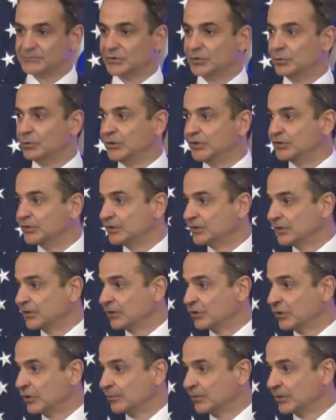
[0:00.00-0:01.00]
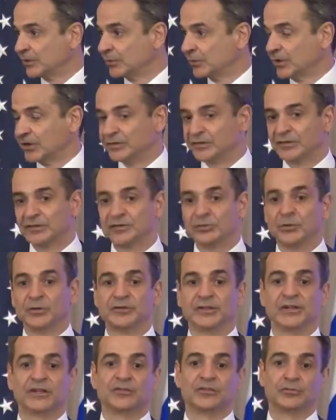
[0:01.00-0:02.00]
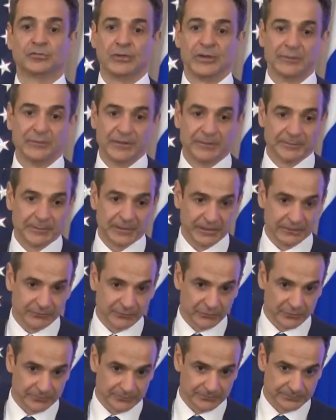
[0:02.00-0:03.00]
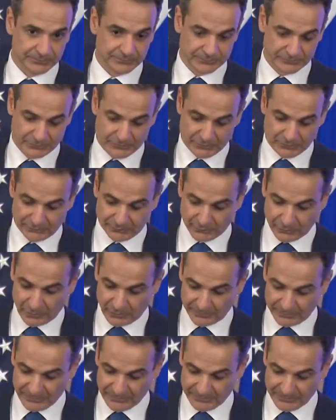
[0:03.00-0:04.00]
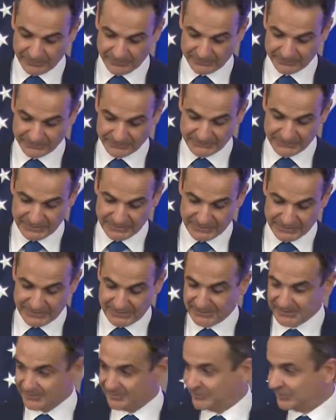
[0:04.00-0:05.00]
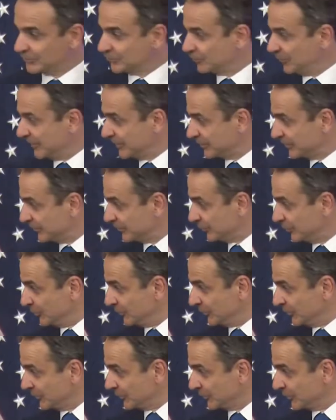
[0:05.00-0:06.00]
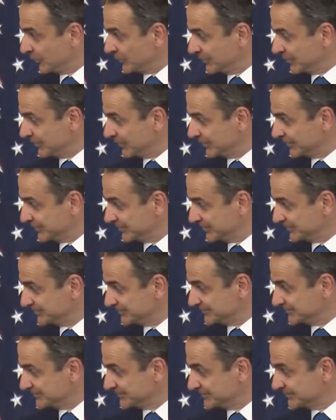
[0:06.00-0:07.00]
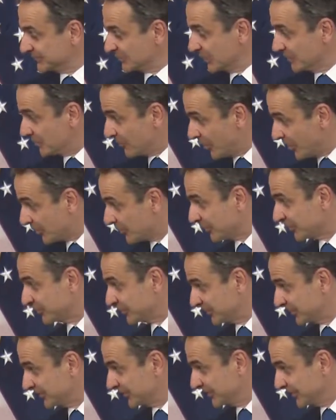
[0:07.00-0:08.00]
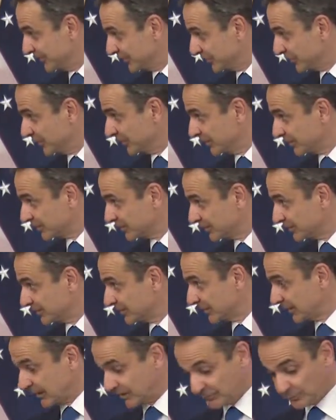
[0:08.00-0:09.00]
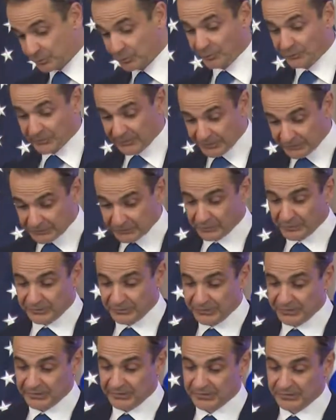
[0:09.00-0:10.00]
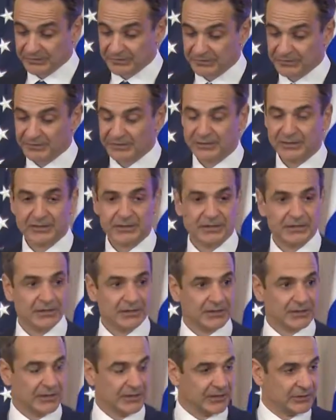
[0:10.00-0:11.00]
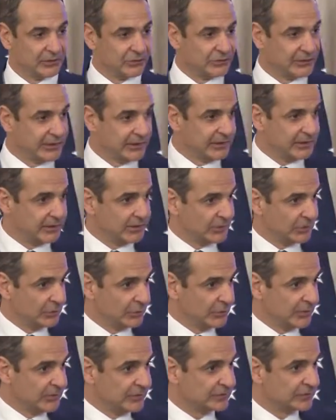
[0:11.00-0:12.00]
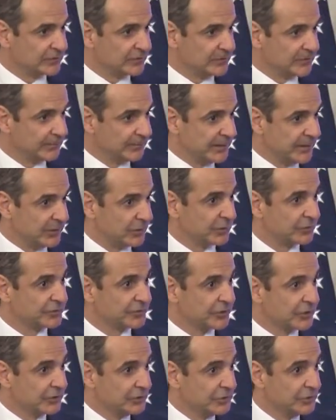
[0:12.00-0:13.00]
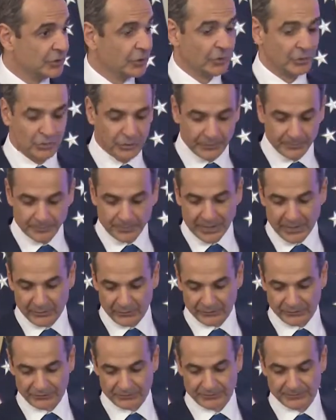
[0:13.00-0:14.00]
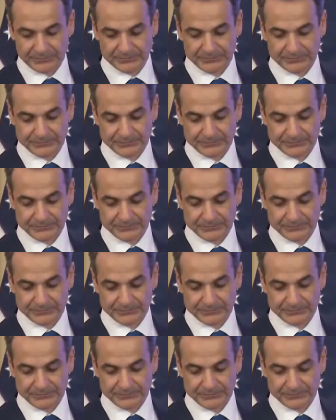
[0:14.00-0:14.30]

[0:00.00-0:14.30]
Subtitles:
The recent economic crisis was extremely painful for our people. But Greeks have proven their resilience. Democracy in Greece has proven its resilience. And today, Greece bears no comparison